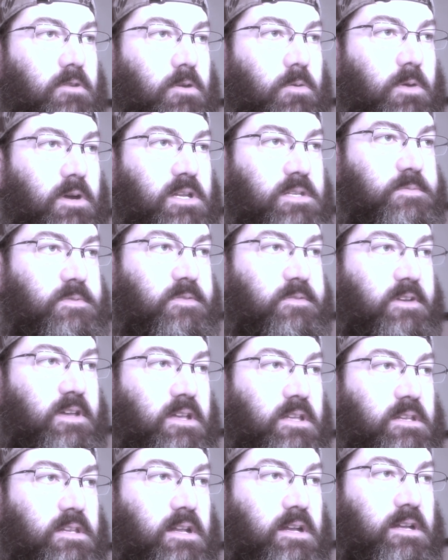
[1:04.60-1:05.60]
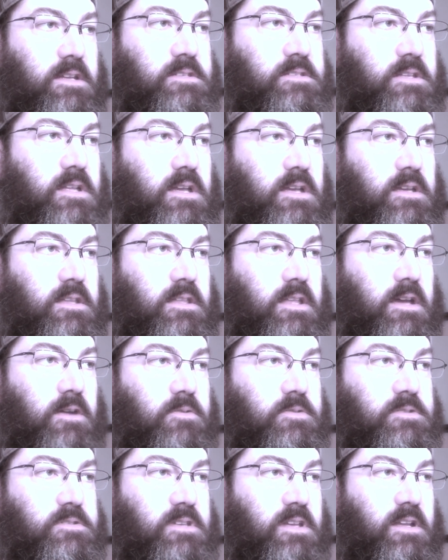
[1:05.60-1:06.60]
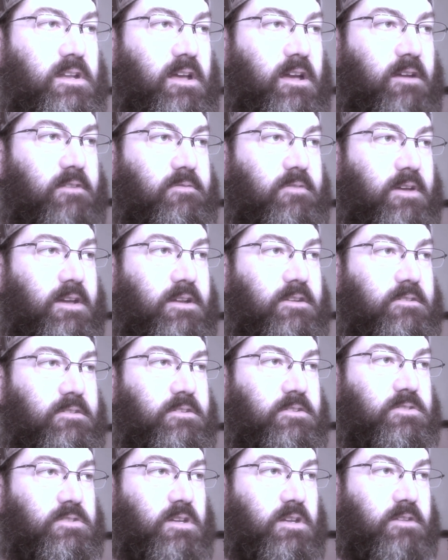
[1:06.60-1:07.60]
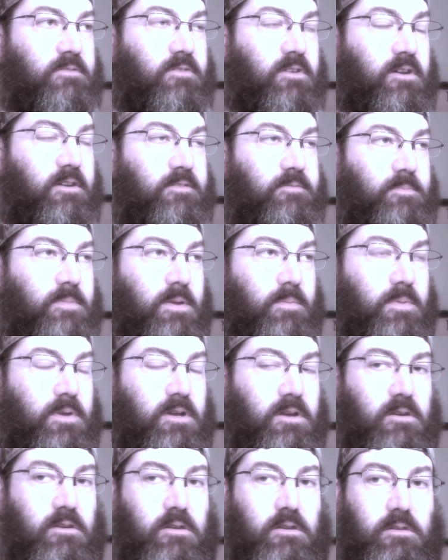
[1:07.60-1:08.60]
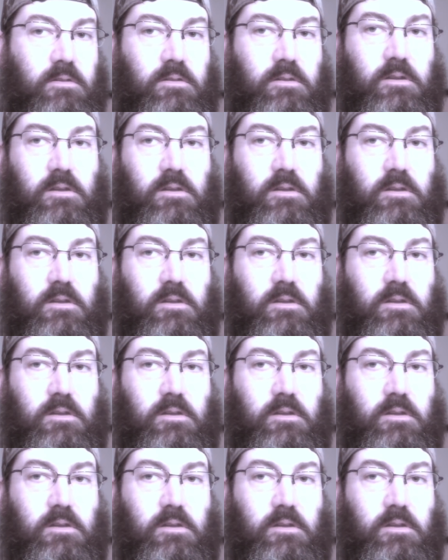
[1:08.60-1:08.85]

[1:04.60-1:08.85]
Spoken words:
request for Valentine's Day, and that was that I finally shave off my beard.